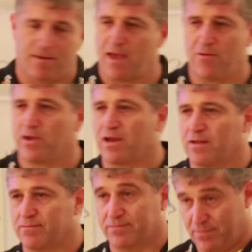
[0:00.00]
how we're going
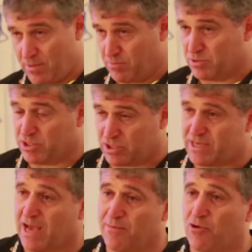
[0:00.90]
to, and it was
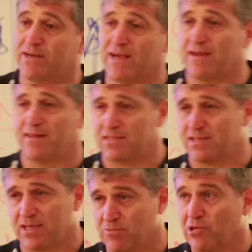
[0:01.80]
just day by day at that
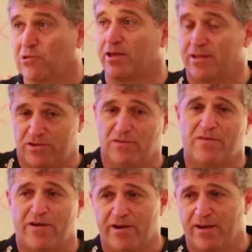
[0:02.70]
stage, we weren't looking too
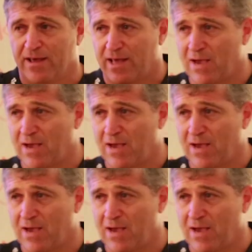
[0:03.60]
far ahead,